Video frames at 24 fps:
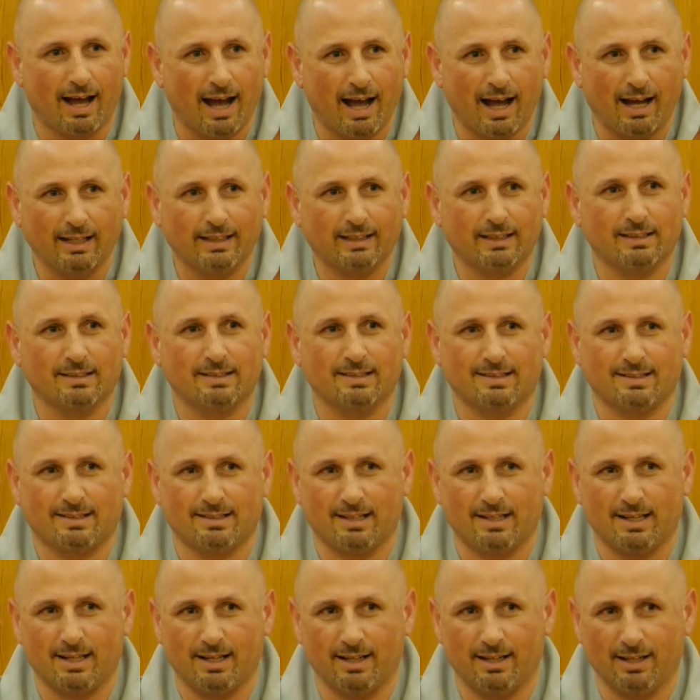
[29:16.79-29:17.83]
I can
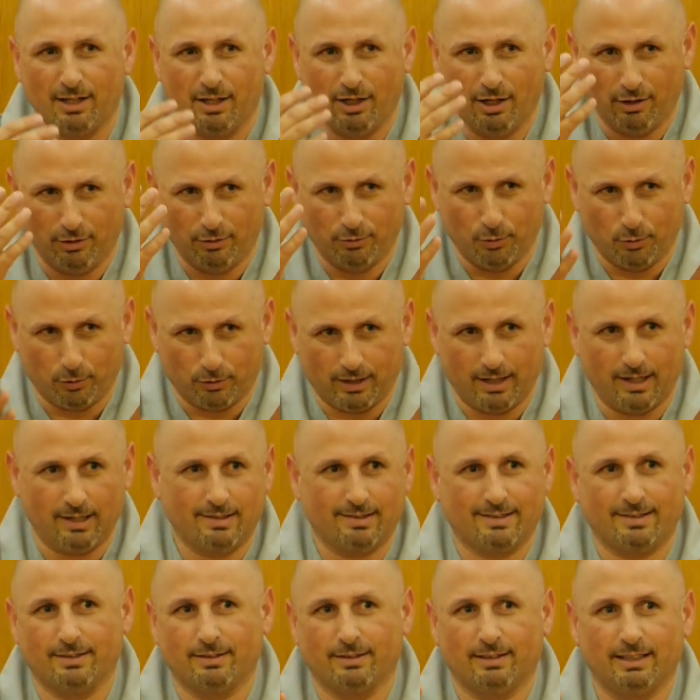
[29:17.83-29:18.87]
say,
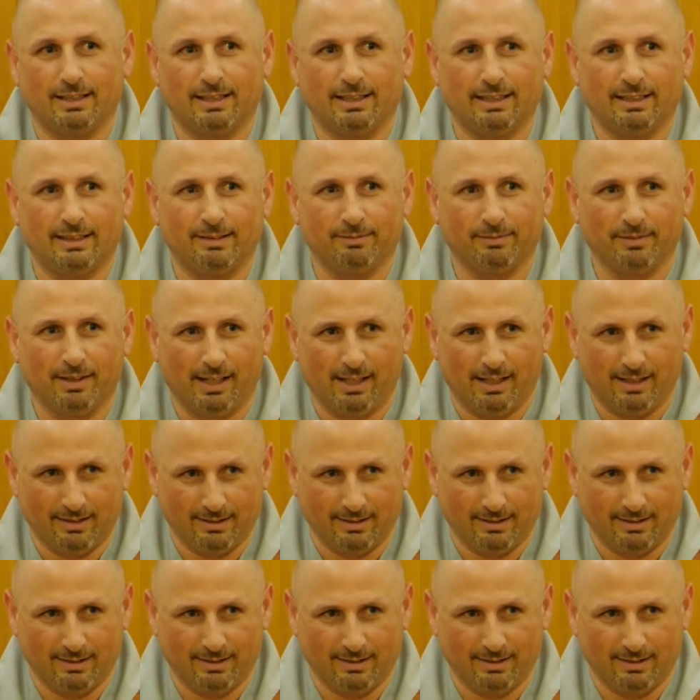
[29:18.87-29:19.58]
dokesanim,